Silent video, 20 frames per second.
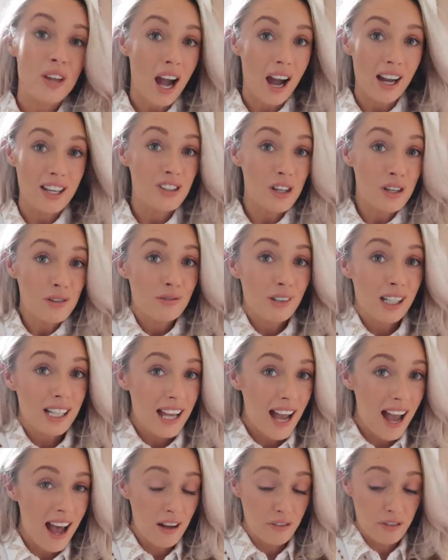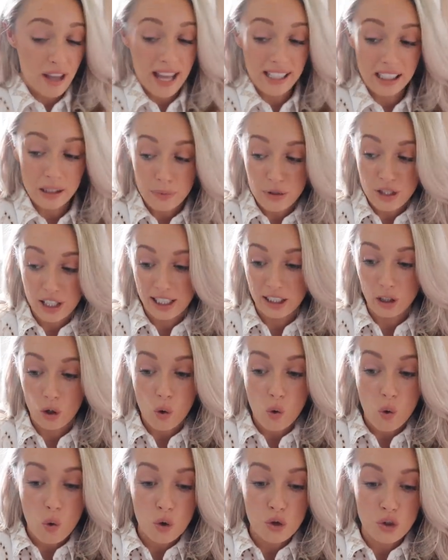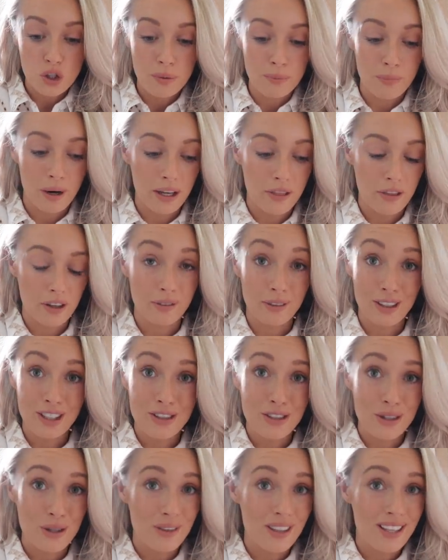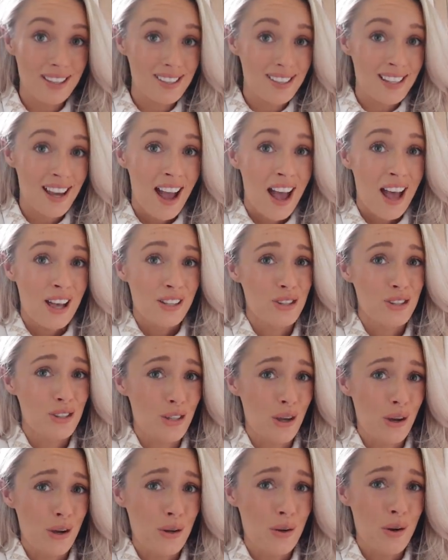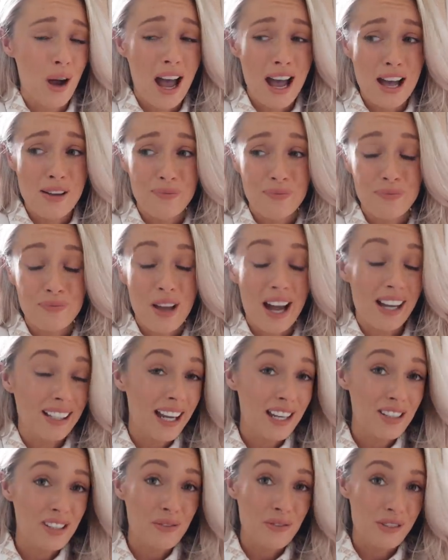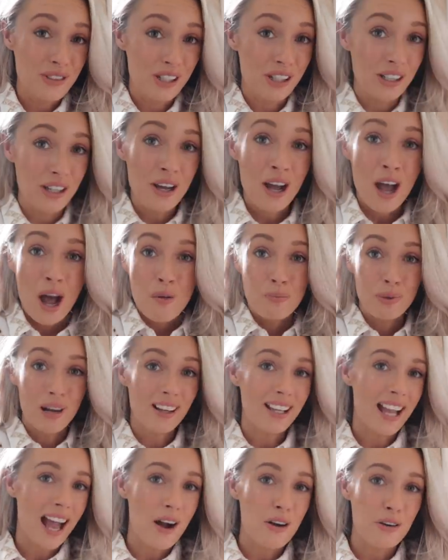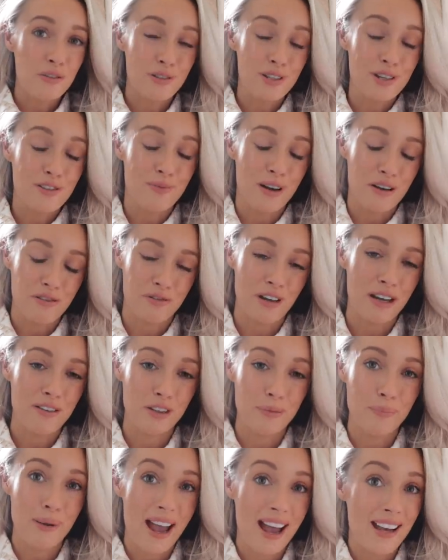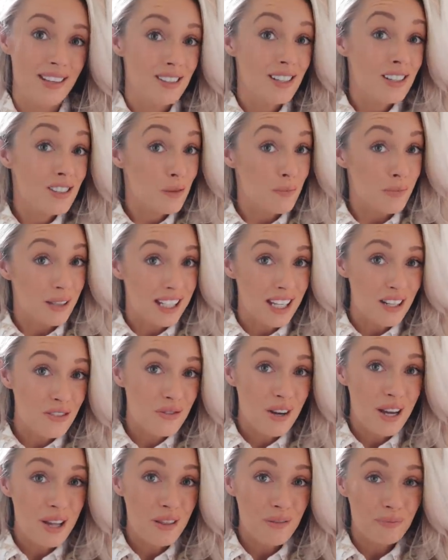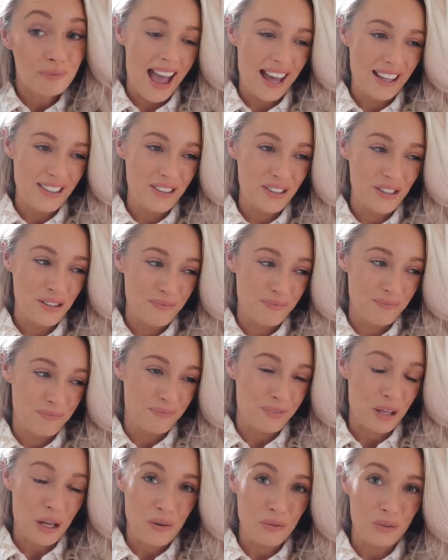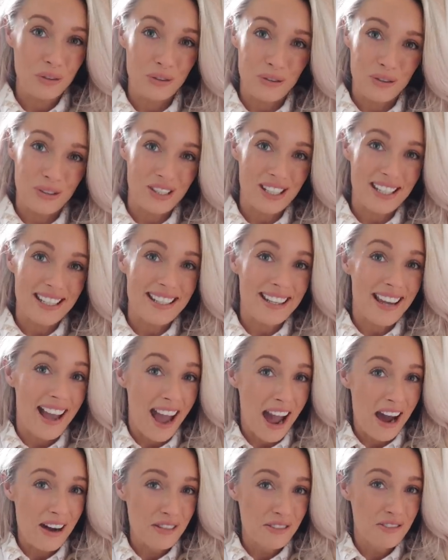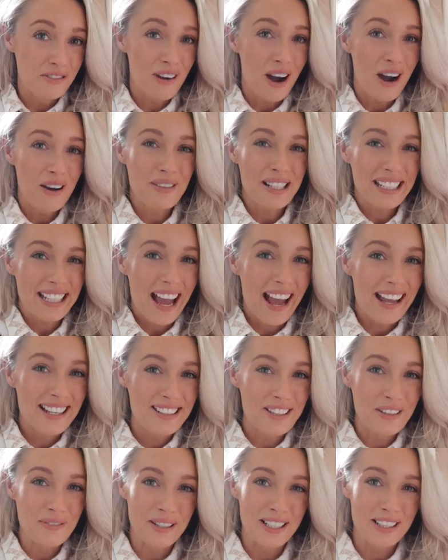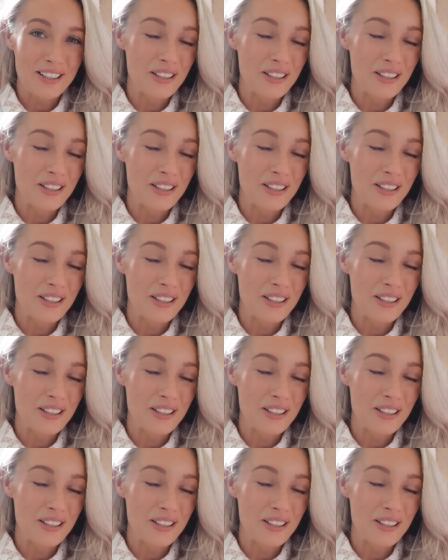I don't really have any particular order in mind that I'm going to do this, so I guess I'm just going to pluck out a few of my favourite pairs to begin with, and we'll see how far we get. Oh my